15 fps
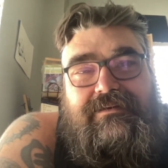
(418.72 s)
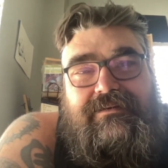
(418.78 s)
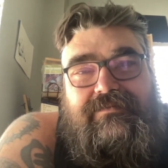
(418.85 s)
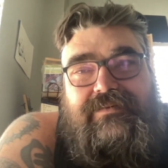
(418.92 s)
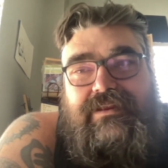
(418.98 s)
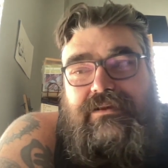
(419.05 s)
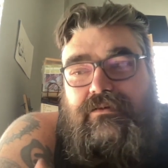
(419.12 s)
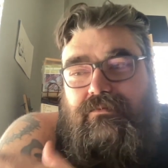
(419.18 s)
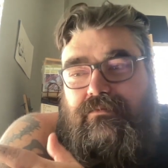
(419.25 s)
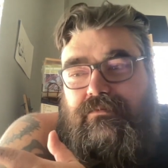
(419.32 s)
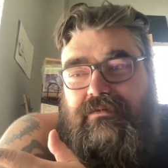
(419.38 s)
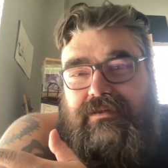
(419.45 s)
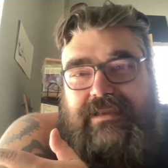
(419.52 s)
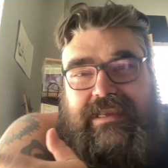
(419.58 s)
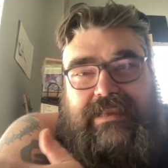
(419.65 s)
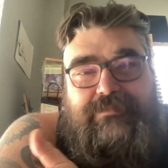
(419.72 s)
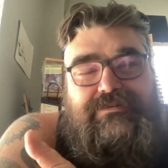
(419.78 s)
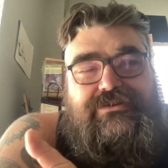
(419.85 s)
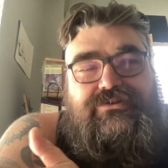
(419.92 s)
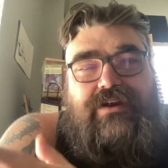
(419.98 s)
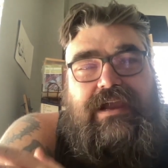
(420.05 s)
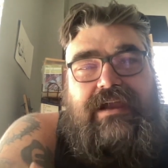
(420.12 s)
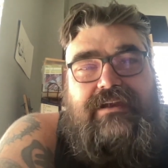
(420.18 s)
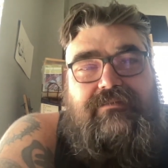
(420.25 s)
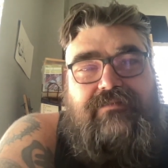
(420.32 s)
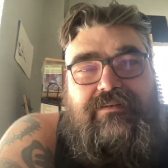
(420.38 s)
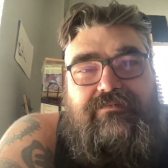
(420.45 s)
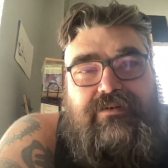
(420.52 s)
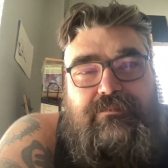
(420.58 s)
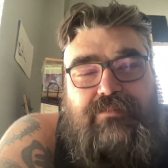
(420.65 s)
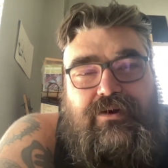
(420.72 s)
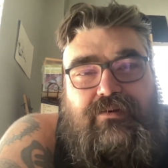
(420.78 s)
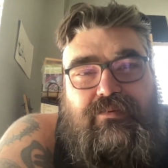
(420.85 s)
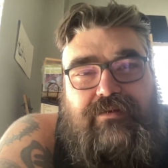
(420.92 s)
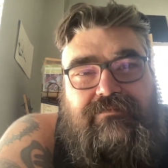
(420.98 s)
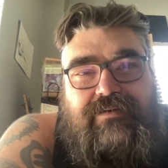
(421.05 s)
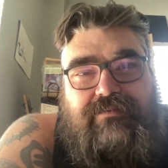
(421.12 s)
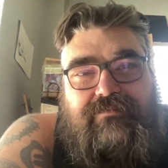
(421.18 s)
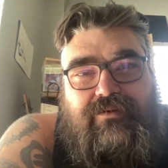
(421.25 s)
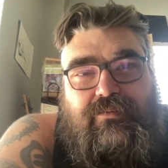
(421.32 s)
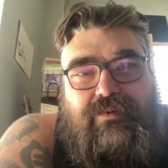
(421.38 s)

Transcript: that keeps track of every book we've ever